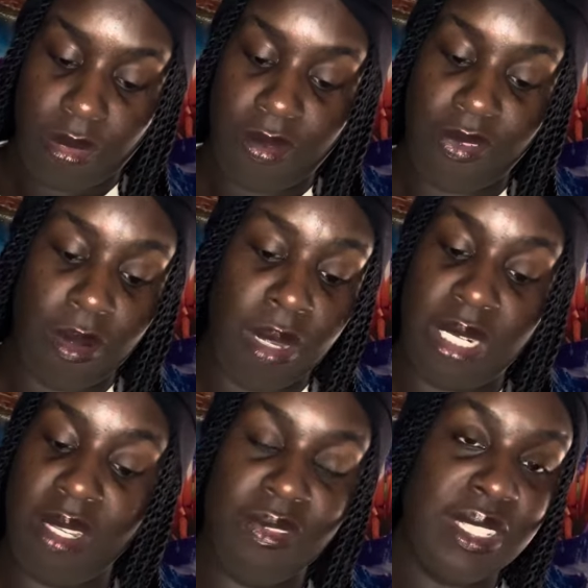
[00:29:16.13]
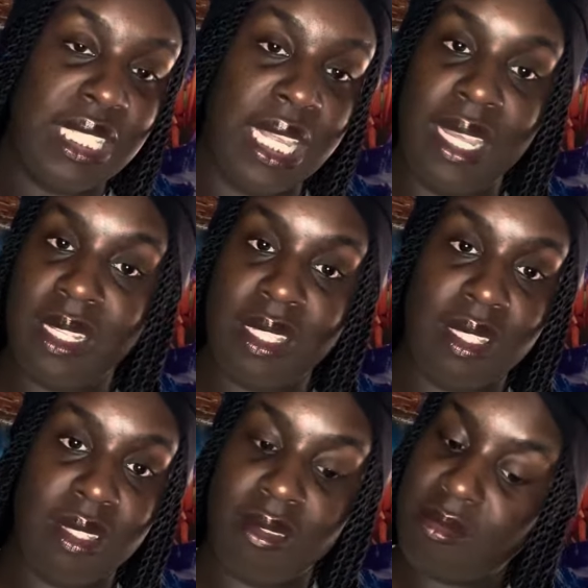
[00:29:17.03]
For money, for
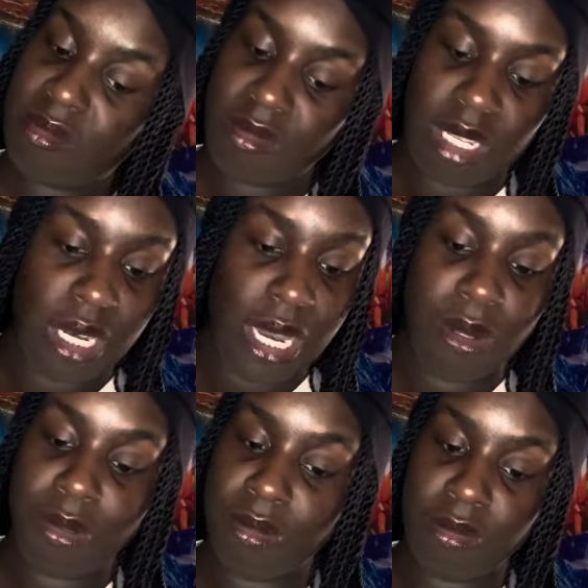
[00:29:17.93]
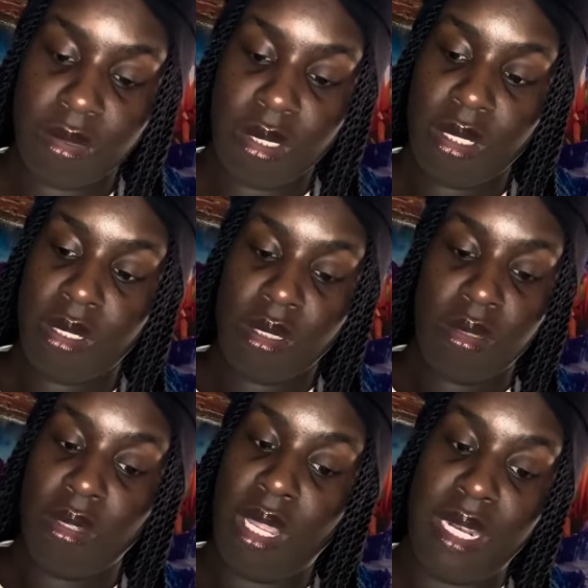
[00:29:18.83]
sex, clout.
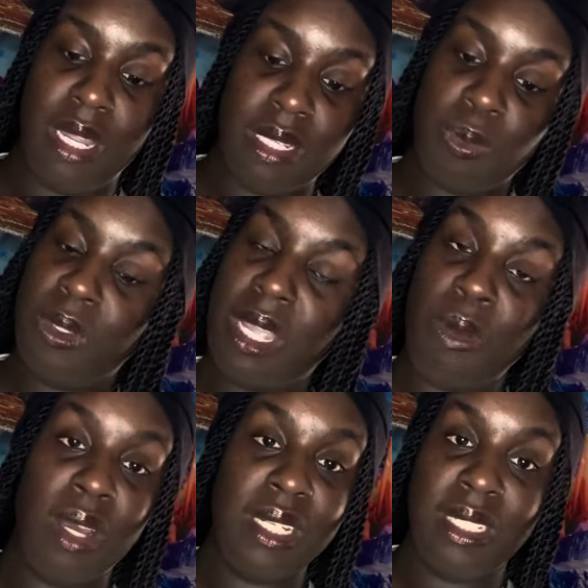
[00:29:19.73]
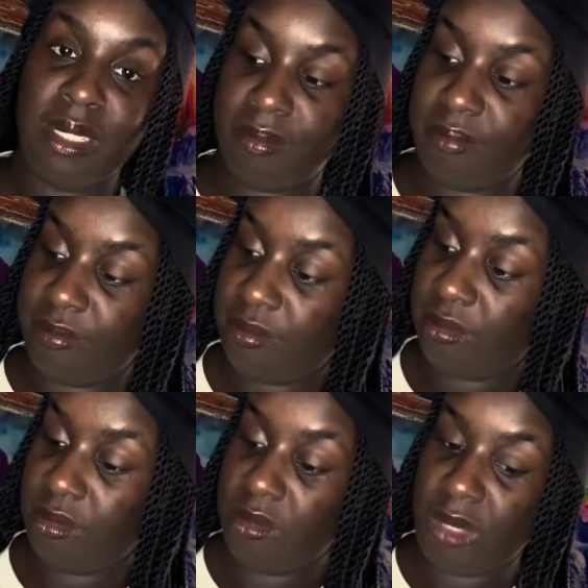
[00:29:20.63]
And that's what they wanted.
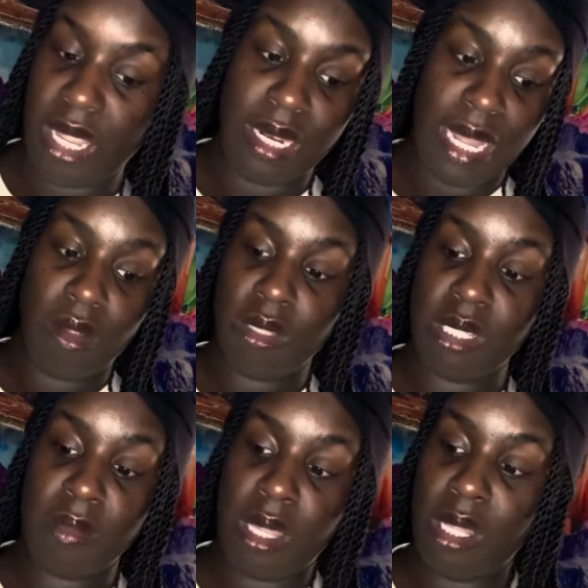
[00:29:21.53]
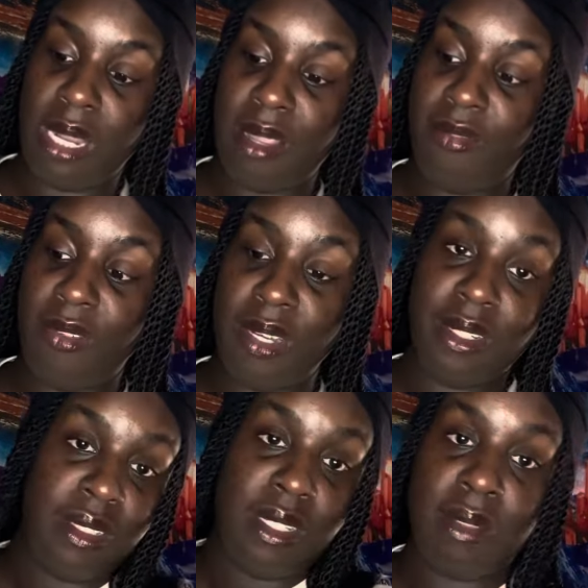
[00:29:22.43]
They allowed this mother-like
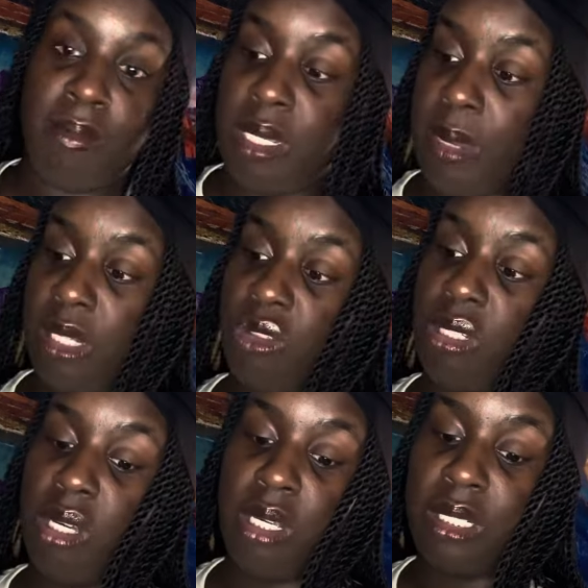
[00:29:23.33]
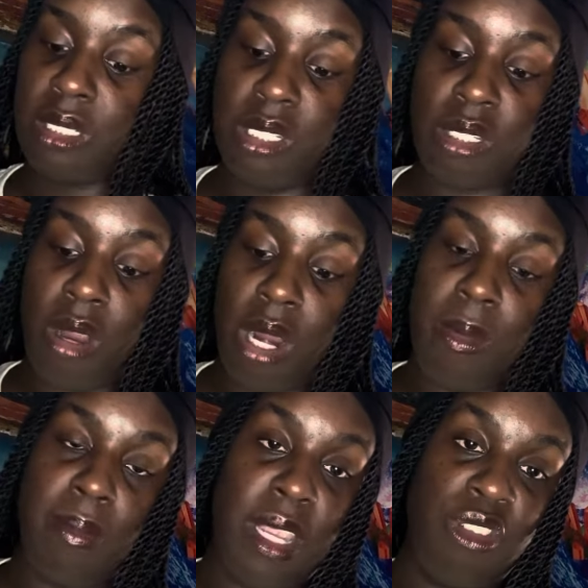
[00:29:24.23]
figure, this matriarch, this
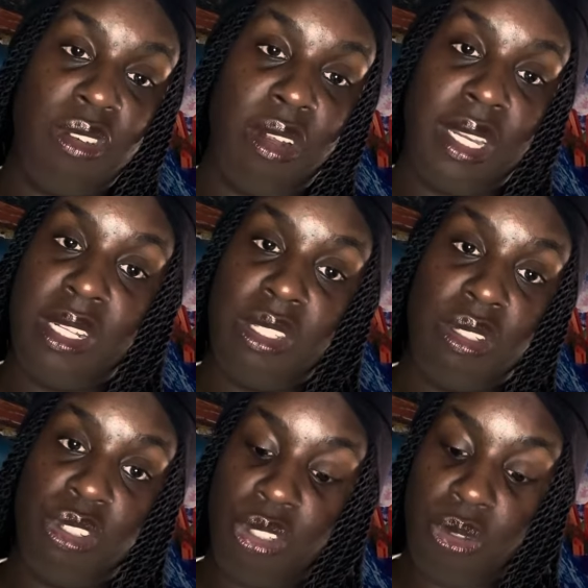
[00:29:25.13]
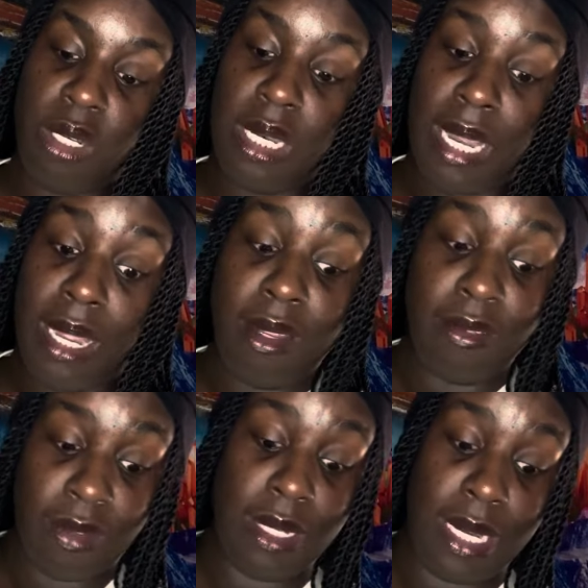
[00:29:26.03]
karmic matriarch here to destroy their life.
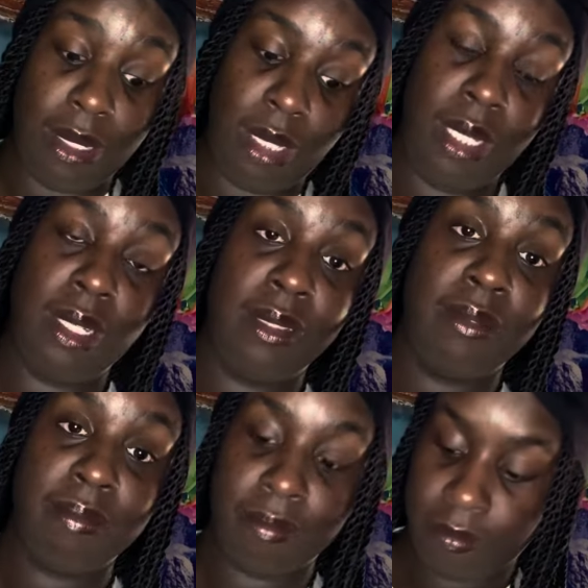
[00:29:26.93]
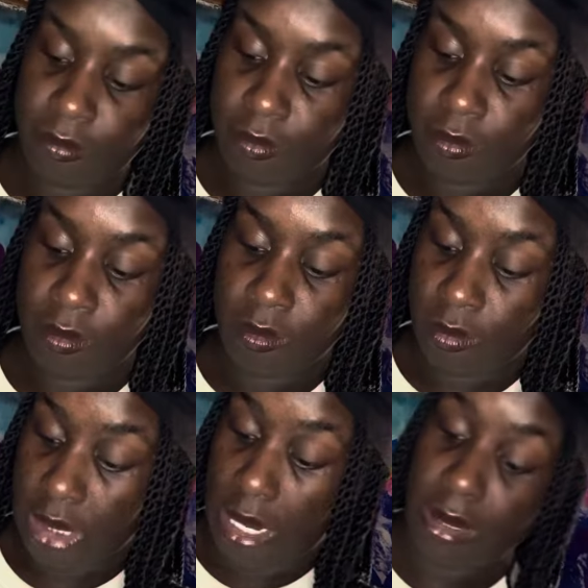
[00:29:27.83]
And they did. I'm